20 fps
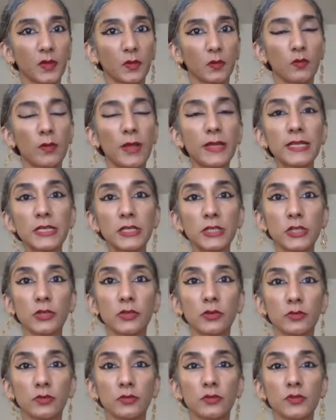ready
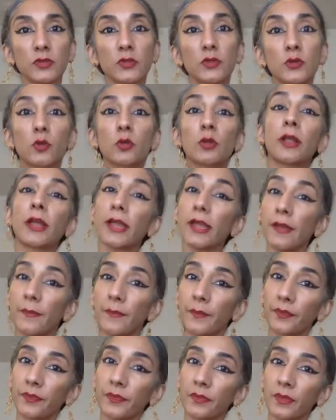to school
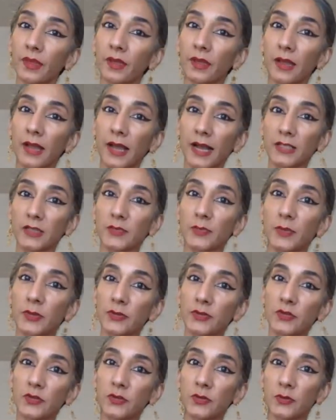him, as
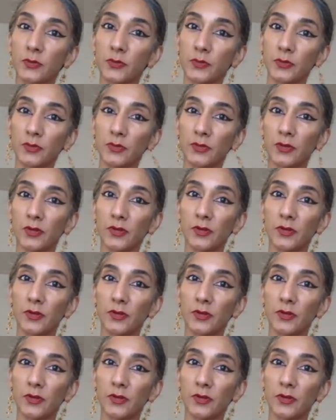opposed to